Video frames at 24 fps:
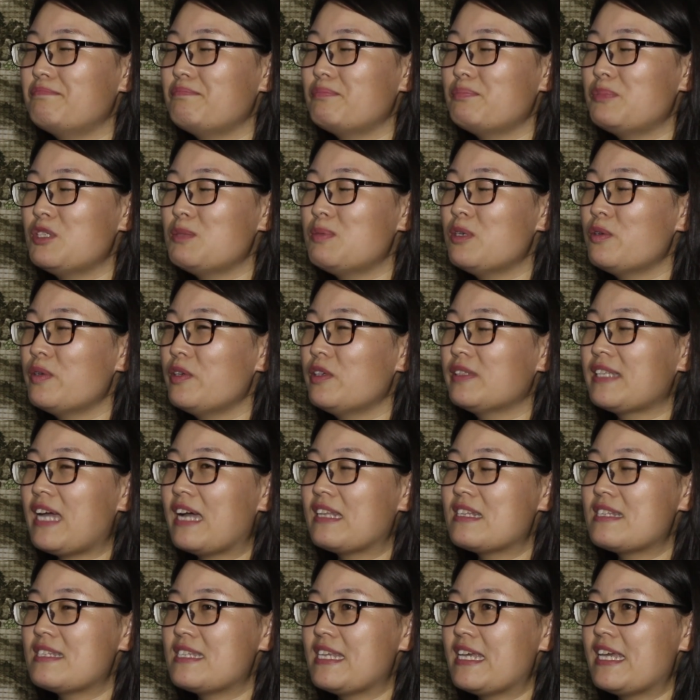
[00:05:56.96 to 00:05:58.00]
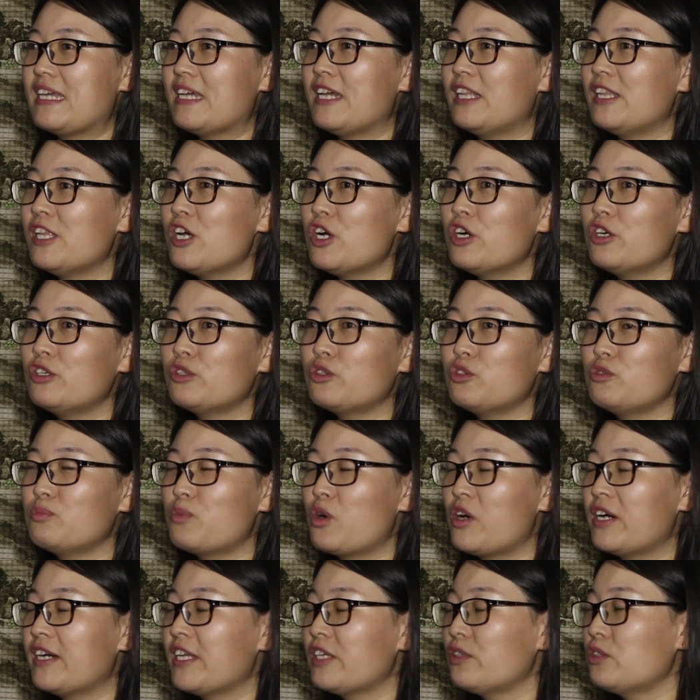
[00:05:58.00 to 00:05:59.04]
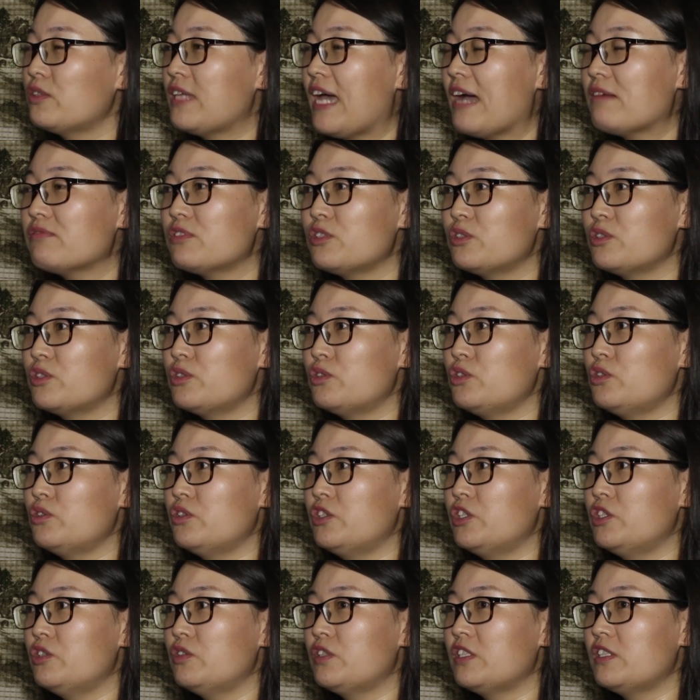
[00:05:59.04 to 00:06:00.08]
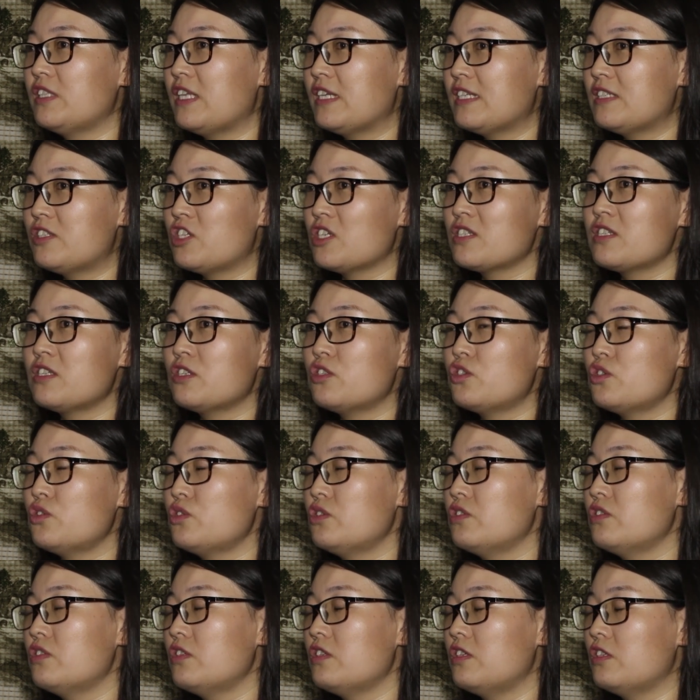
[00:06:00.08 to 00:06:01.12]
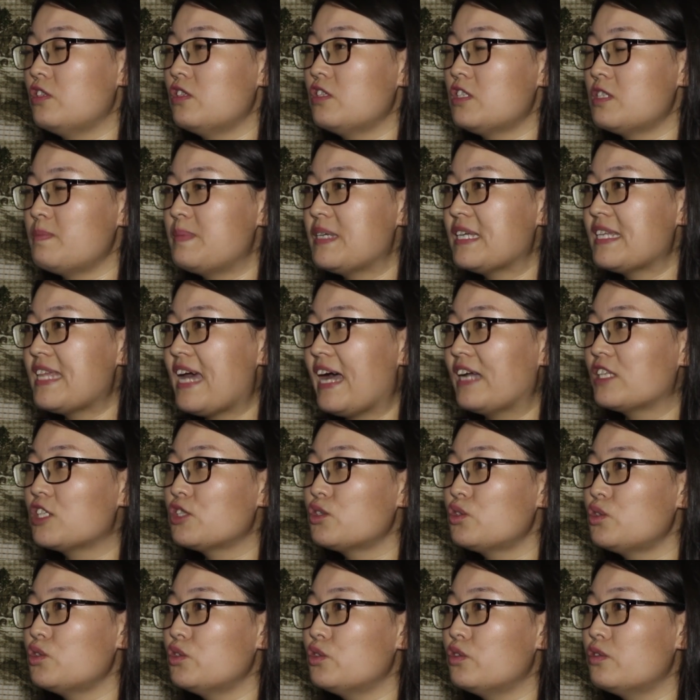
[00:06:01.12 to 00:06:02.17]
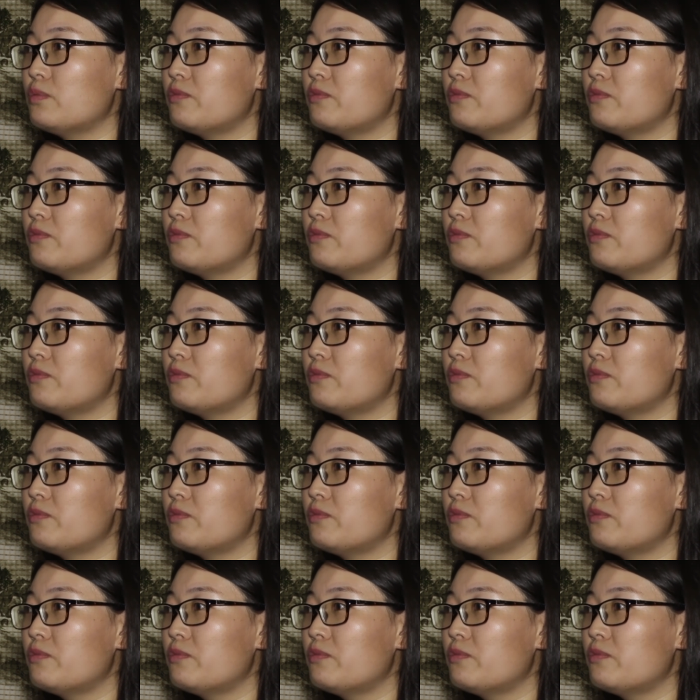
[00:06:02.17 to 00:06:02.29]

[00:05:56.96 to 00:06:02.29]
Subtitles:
People will not say hello, good morning, good afternoon to you. They just speak that to